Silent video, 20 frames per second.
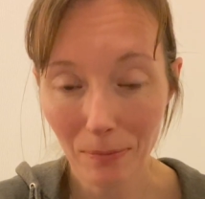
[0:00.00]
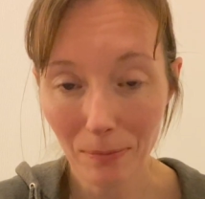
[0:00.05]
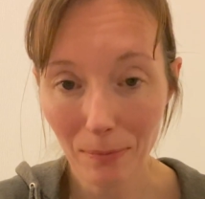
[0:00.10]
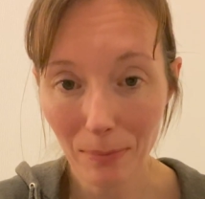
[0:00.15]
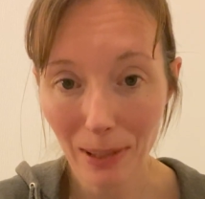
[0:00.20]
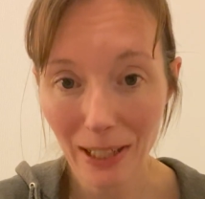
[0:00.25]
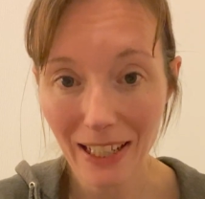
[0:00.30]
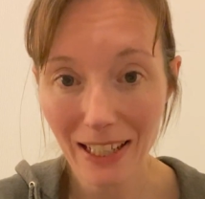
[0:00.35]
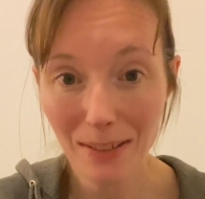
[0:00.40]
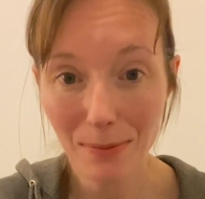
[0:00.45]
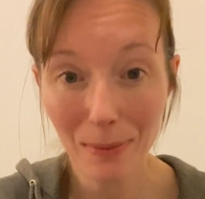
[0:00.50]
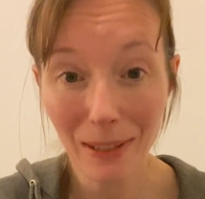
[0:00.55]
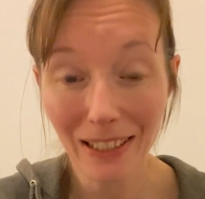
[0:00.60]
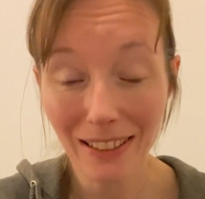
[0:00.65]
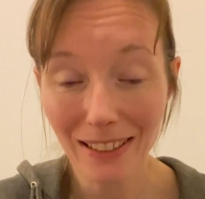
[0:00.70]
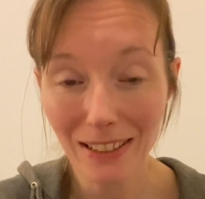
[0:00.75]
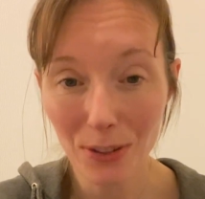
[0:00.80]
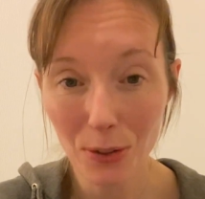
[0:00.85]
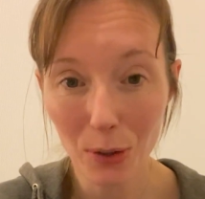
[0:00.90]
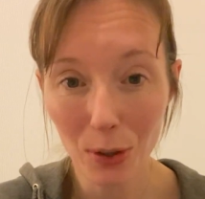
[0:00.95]
Please
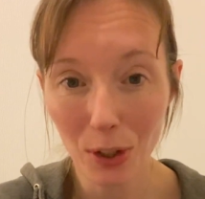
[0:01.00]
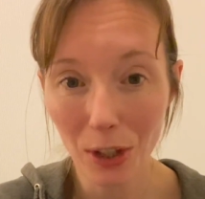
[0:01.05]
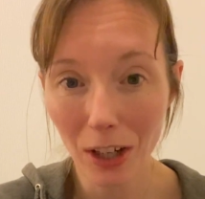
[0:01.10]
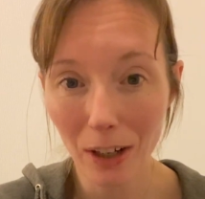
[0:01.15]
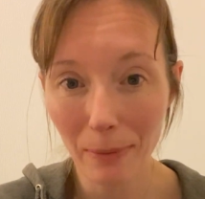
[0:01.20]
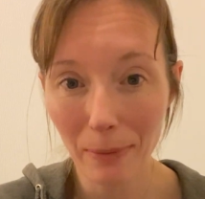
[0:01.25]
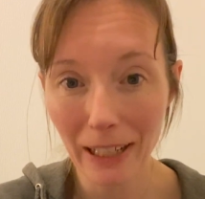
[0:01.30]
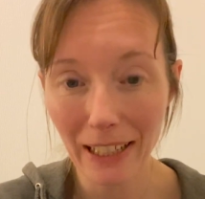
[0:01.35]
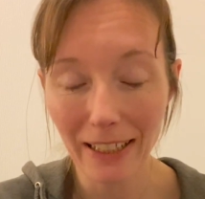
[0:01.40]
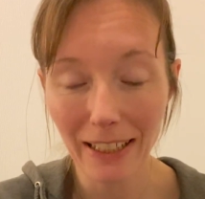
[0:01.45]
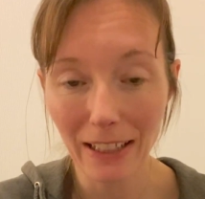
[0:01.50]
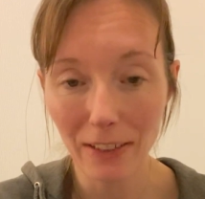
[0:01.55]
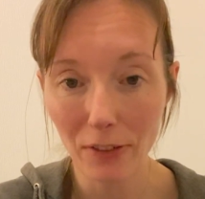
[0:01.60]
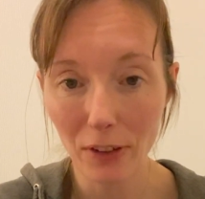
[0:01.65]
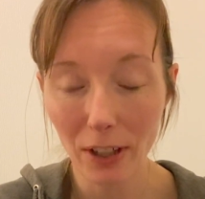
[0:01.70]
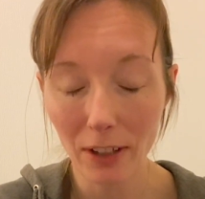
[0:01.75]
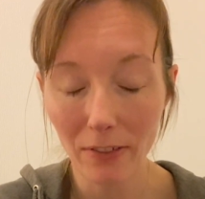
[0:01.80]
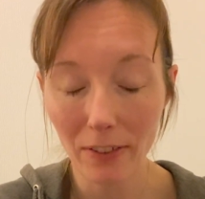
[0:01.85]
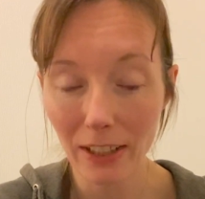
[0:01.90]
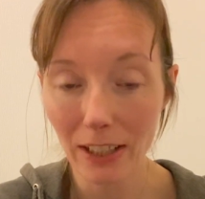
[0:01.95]
message or comment if you
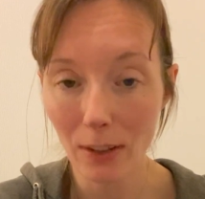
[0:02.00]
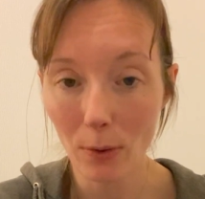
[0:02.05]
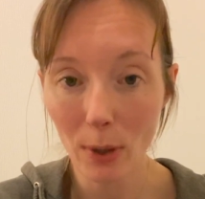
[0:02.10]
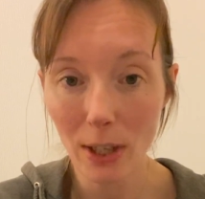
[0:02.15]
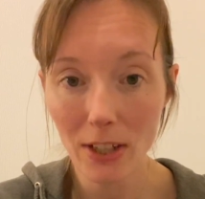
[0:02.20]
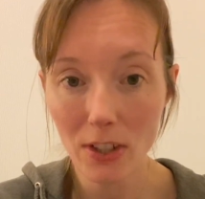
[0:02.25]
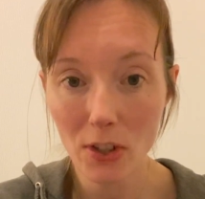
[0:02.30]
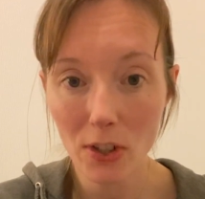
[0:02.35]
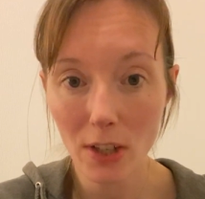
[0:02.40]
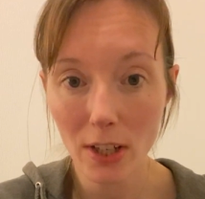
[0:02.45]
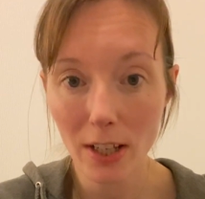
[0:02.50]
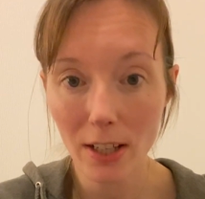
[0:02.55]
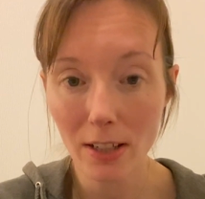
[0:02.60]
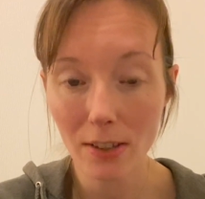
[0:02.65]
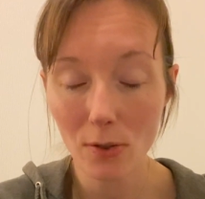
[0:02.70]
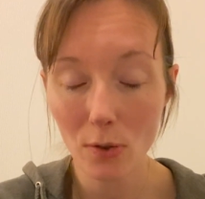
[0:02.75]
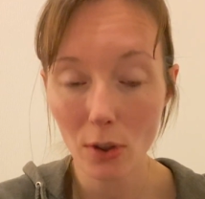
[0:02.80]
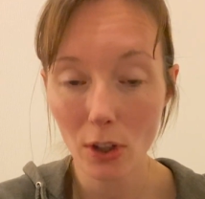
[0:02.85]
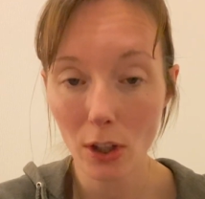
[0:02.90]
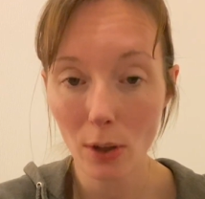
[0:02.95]
have any questions,
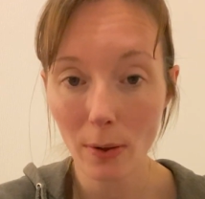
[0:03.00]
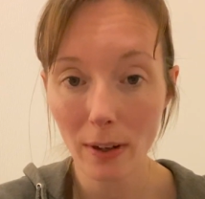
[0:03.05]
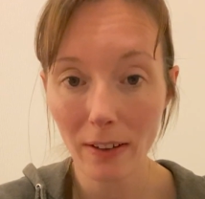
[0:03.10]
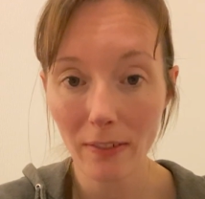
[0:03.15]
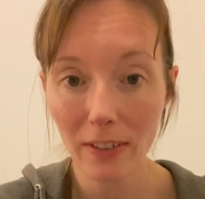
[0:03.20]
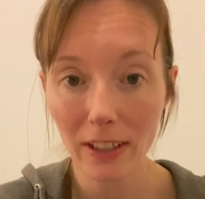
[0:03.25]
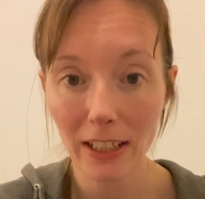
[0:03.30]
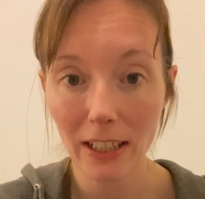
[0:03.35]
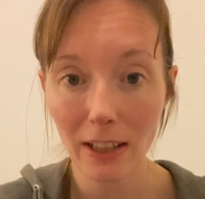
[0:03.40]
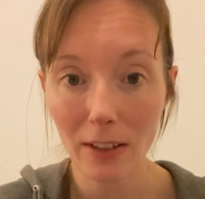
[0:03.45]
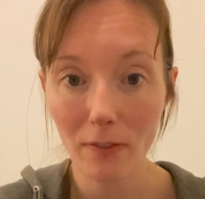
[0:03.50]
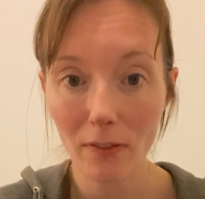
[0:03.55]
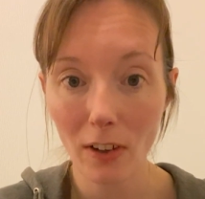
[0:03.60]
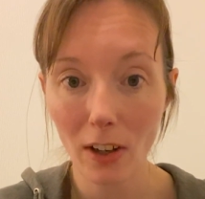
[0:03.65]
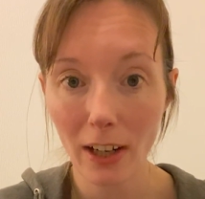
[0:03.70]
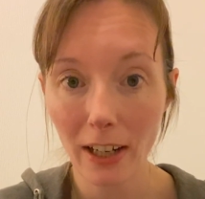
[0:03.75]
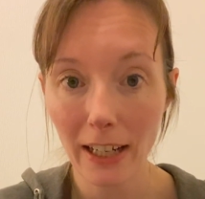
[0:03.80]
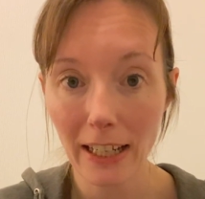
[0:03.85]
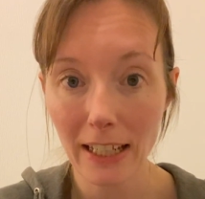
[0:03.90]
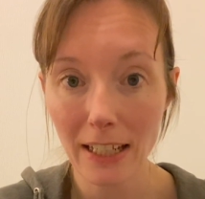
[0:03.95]
or you have any
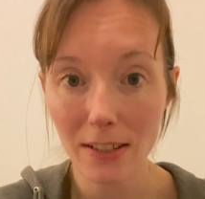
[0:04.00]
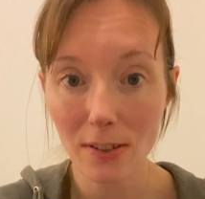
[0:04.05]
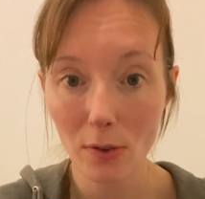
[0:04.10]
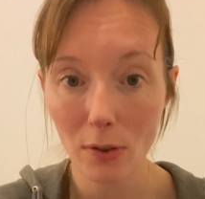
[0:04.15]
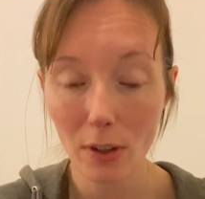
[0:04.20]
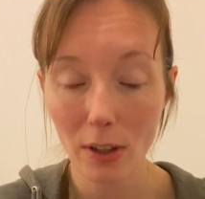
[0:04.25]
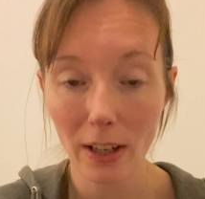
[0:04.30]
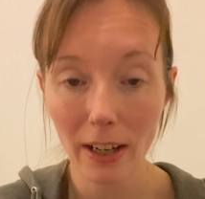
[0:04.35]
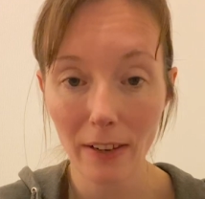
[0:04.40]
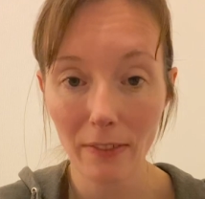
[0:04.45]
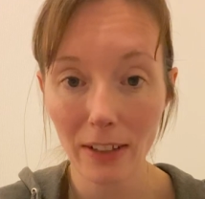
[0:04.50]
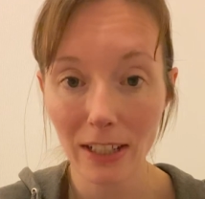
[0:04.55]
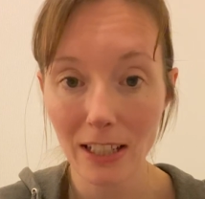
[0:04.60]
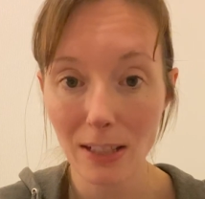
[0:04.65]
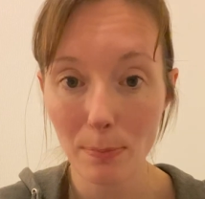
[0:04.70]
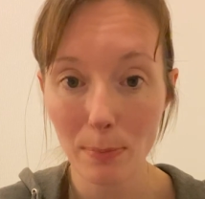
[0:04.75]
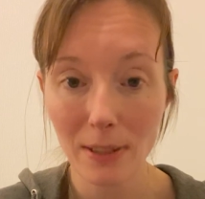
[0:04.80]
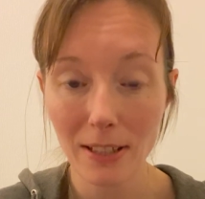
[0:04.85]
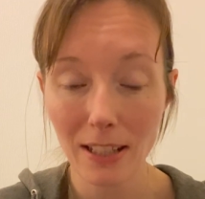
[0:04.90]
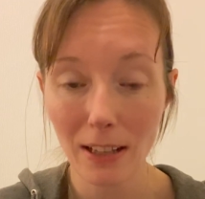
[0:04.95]
advice, or you have any
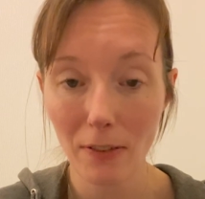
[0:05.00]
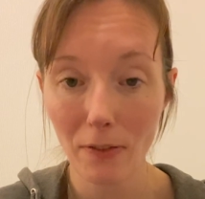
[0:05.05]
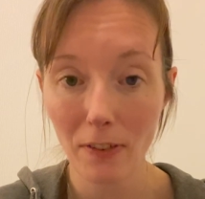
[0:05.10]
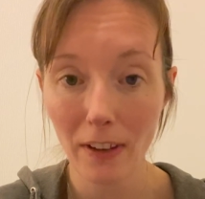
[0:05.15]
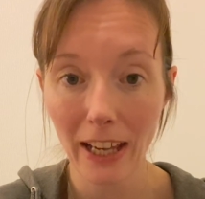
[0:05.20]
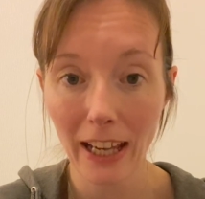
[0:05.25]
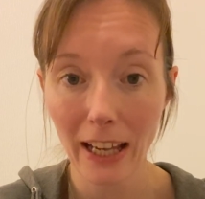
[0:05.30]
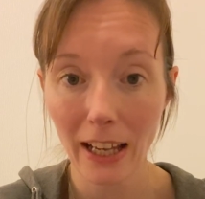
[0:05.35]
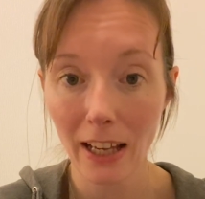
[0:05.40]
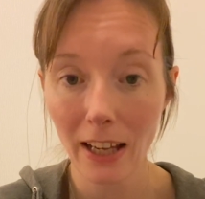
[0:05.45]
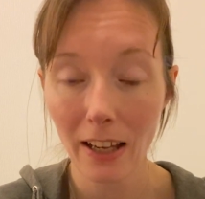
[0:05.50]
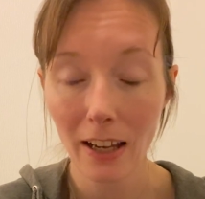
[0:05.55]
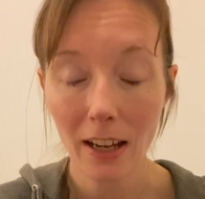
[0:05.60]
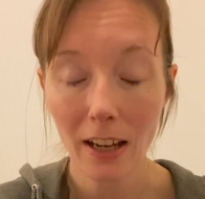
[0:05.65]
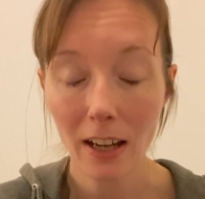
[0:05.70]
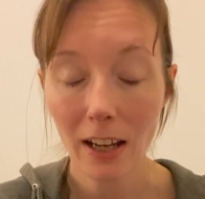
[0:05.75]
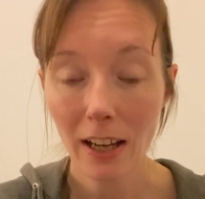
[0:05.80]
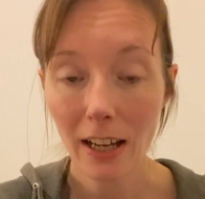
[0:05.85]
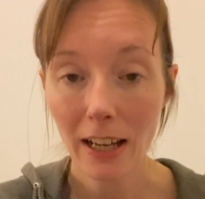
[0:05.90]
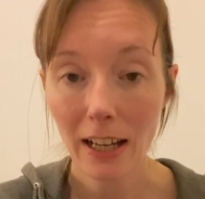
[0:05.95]
specific
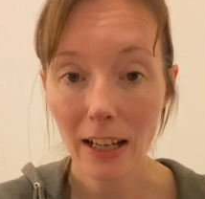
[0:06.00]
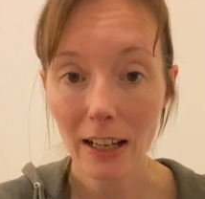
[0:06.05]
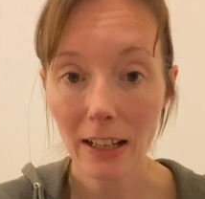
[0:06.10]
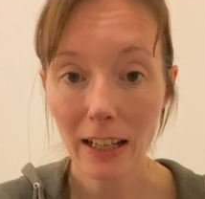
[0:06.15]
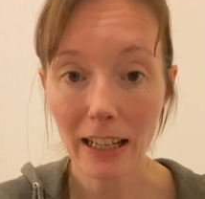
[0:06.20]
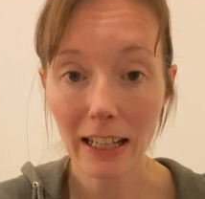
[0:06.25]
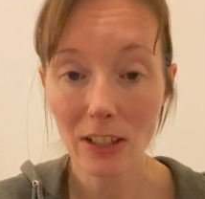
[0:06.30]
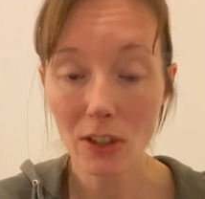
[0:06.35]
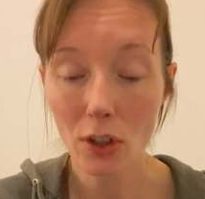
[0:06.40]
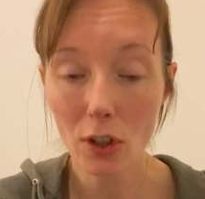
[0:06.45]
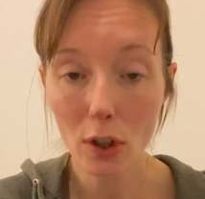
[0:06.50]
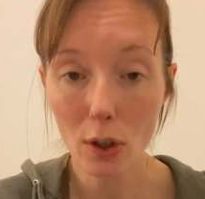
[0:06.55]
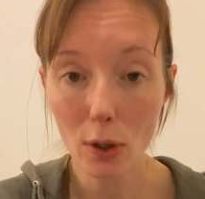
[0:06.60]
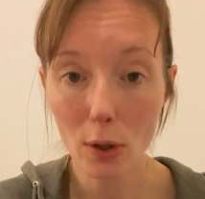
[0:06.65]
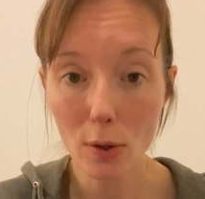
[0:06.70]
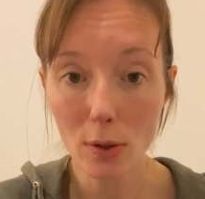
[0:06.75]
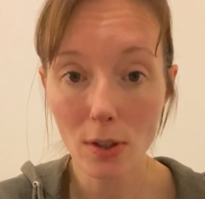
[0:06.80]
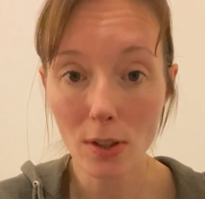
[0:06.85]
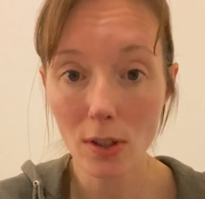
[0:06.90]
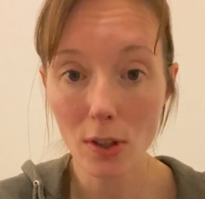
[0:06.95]

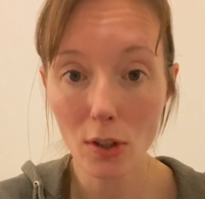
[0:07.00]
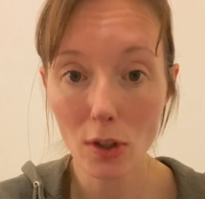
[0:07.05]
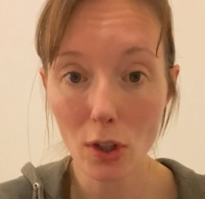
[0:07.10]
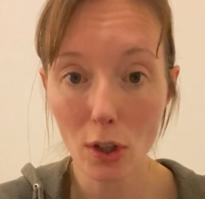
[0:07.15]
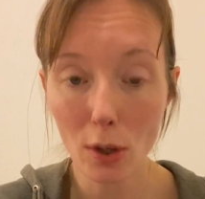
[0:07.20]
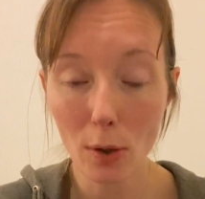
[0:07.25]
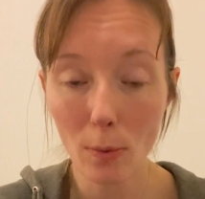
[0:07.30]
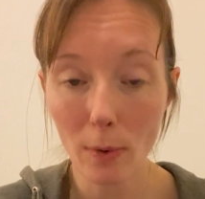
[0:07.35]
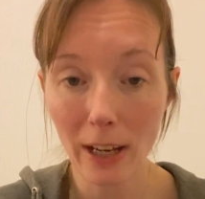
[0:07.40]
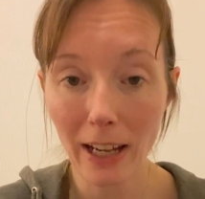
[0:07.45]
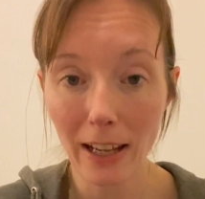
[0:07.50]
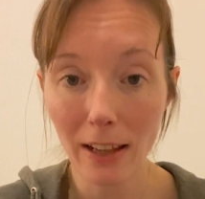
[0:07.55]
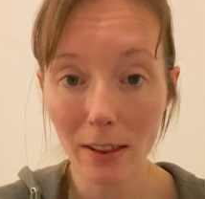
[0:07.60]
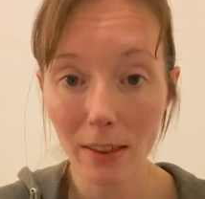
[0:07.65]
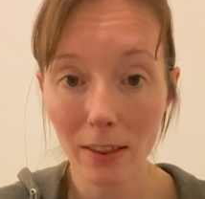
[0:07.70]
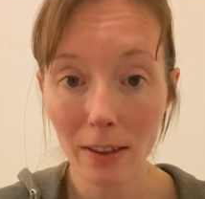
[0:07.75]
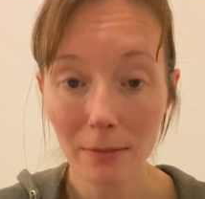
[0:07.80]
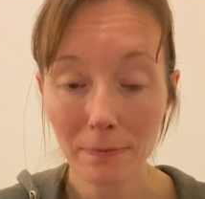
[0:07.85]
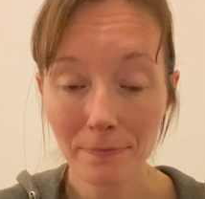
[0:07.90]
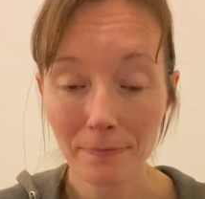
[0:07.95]
issues to do with